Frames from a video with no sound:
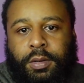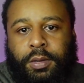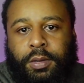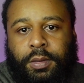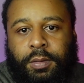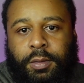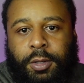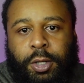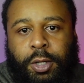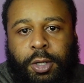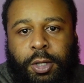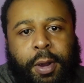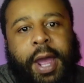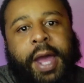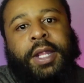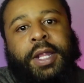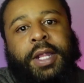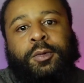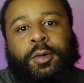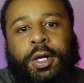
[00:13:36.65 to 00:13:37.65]
you
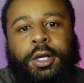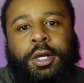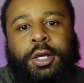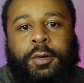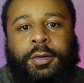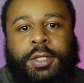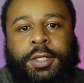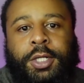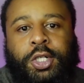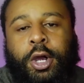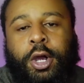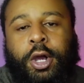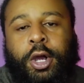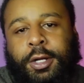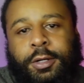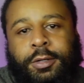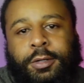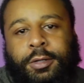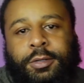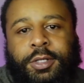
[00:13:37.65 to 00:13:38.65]
probably want to go with the
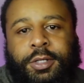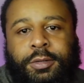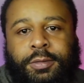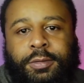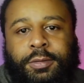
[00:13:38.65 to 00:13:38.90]
charcoal suit.